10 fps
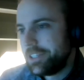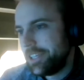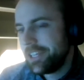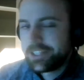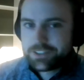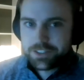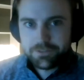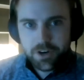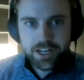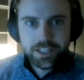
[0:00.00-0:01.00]
get into
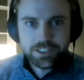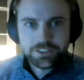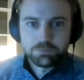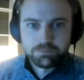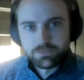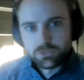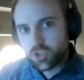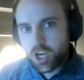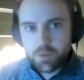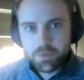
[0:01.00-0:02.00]
Freddie's
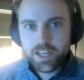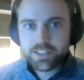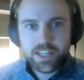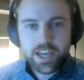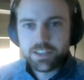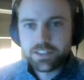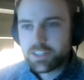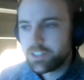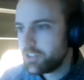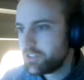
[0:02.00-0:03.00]
drama as that
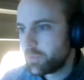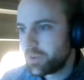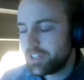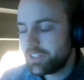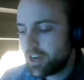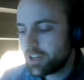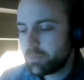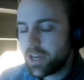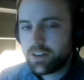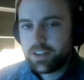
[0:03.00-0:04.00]
continues, and we're going to talk
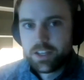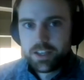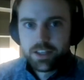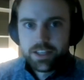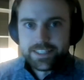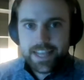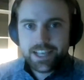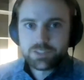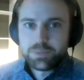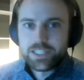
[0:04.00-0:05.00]
about
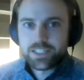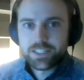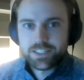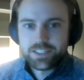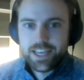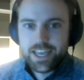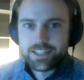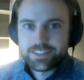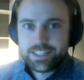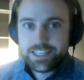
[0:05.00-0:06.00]
Dansby
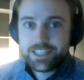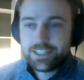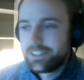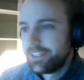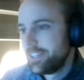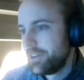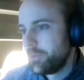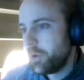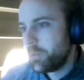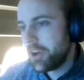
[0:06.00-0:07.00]
and see
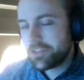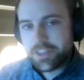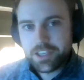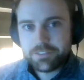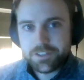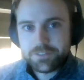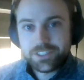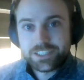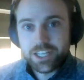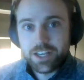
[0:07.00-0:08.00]
what we all think, if he's going